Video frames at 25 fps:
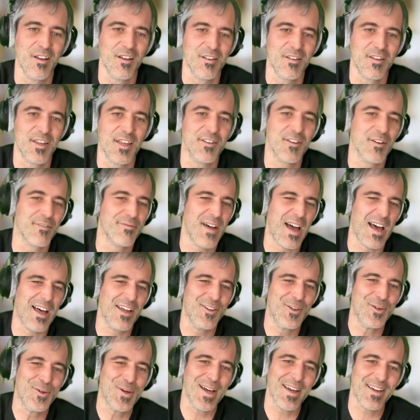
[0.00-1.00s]
than the
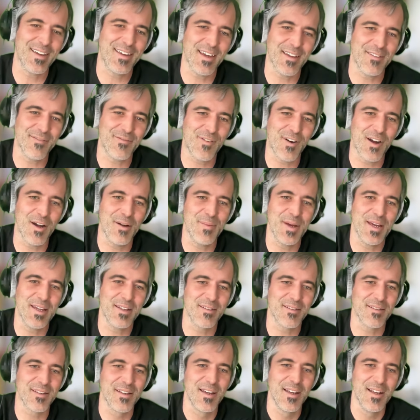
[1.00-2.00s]
value i get from
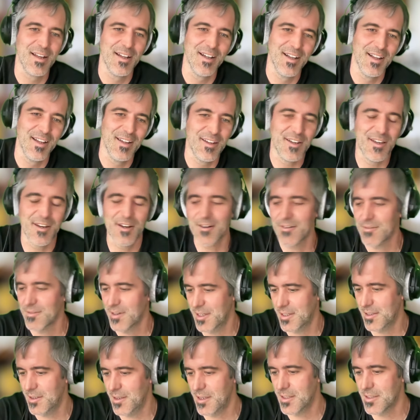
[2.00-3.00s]
it you know
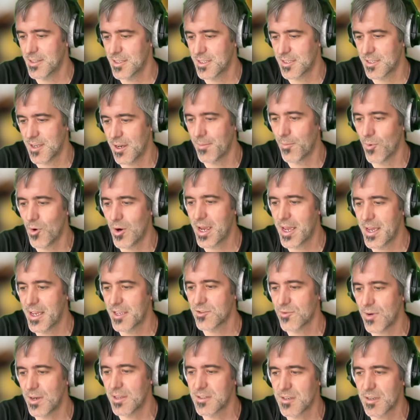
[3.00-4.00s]
in, in some
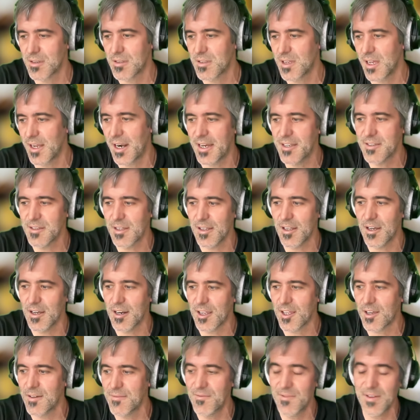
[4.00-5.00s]
ways right so it has a lot
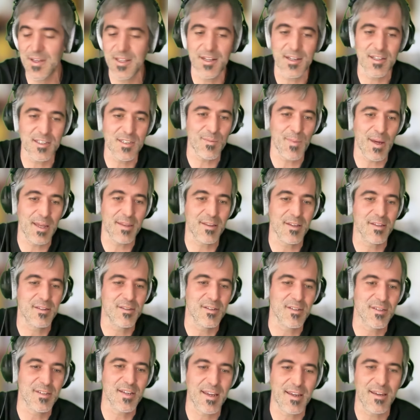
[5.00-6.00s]
of convenience method
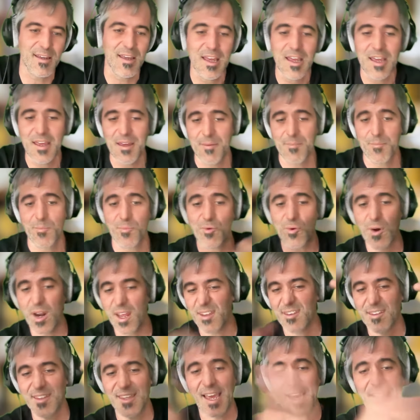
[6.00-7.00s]
to say
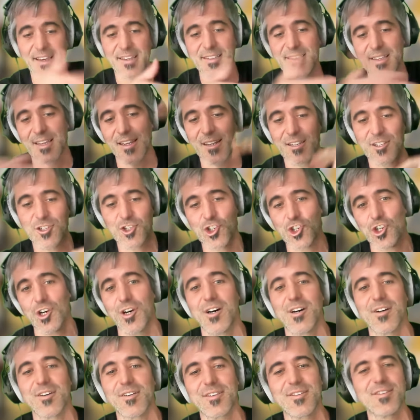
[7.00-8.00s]
break text right. into
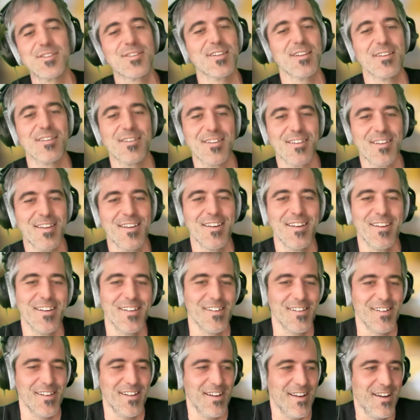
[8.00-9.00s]
chunks and
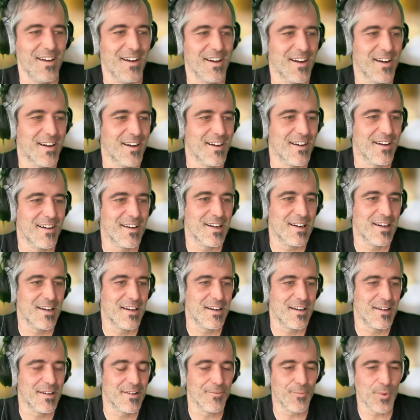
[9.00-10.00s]

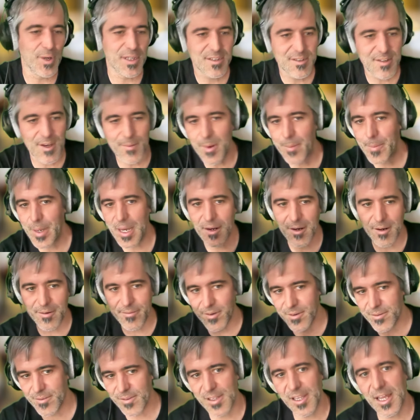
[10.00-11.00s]
uh, it, with some amount of
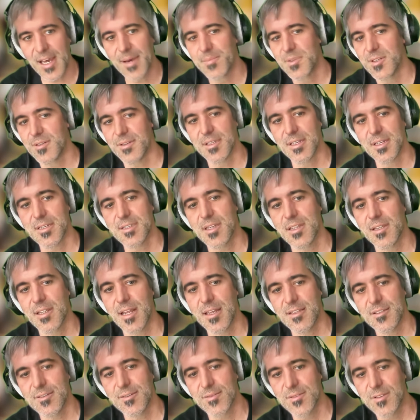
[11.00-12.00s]
overlap do this and
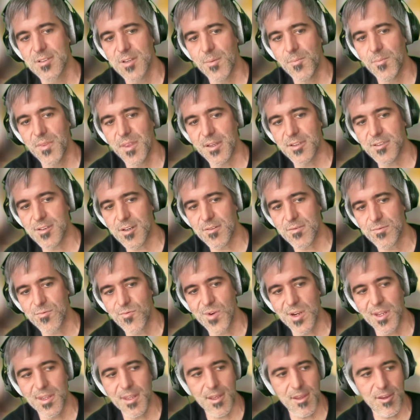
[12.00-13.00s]
that so some things are
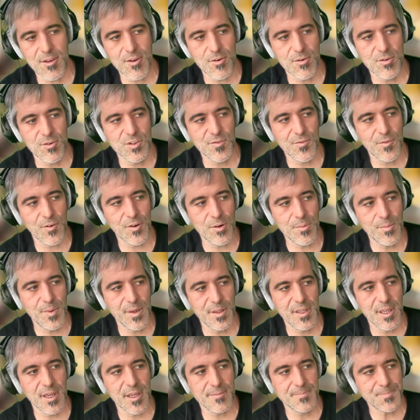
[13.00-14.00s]
really useful
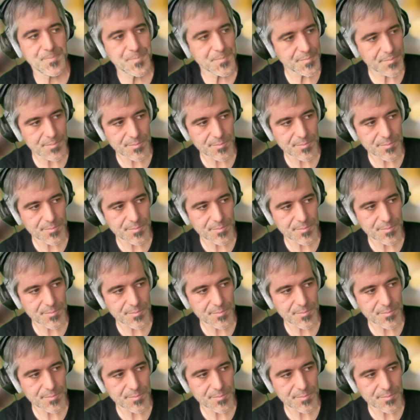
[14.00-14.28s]
but then